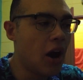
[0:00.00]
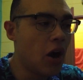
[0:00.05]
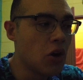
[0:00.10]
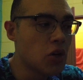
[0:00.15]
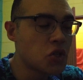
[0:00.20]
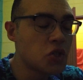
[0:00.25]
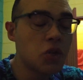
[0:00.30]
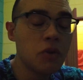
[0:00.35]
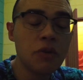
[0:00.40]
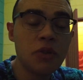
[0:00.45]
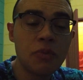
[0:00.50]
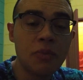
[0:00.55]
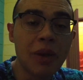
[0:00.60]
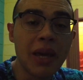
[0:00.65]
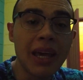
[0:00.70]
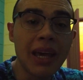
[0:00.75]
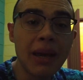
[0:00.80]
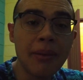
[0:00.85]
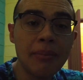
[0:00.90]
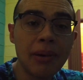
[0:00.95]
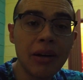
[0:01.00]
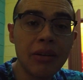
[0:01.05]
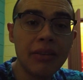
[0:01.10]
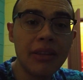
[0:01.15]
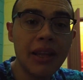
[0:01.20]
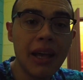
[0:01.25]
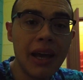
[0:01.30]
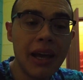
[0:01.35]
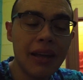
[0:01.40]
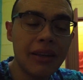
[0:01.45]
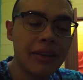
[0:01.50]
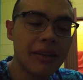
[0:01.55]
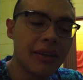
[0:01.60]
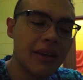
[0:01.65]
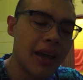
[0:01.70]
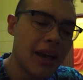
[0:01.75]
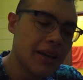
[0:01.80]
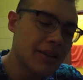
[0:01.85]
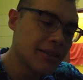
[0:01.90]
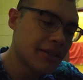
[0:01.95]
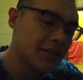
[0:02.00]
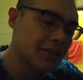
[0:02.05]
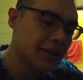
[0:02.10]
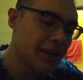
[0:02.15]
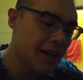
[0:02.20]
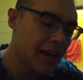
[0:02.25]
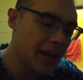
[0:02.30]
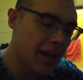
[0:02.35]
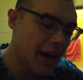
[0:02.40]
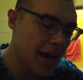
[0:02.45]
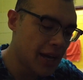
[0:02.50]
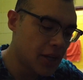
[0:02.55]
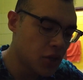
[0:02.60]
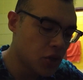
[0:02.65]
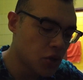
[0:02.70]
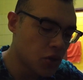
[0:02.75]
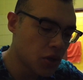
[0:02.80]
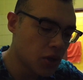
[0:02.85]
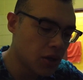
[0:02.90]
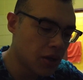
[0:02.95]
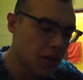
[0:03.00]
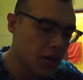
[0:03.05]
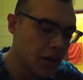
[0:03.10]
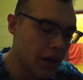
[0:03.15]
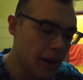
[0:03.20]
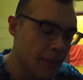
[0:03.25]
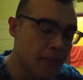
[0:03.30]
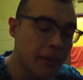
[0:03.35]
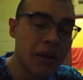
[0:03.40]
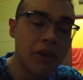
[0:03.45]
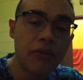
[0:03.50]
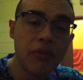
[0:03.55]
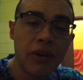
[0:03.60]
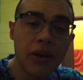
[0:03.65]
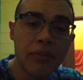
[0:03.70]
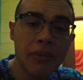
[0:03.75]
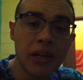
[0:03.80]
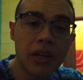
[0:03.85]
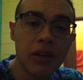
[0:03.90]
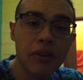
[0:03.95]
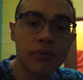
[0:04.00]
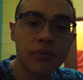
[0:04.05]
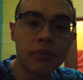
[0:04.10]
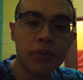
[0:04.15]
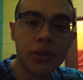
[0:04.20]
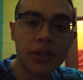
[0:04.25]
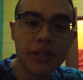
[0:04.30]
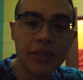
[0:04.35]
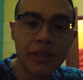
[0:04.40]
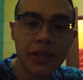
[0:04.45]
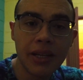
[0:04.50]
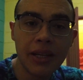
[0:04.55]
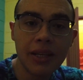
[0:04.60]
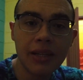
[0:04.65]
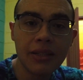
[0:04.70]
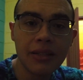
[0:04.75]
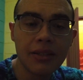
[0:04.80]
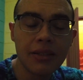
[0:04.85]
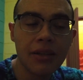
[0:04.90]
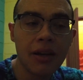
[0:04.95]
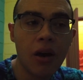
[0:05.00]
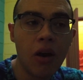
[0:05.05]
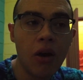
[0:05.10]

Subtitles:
Also, speaking about that, yesterday I saw a big family of Brazilians.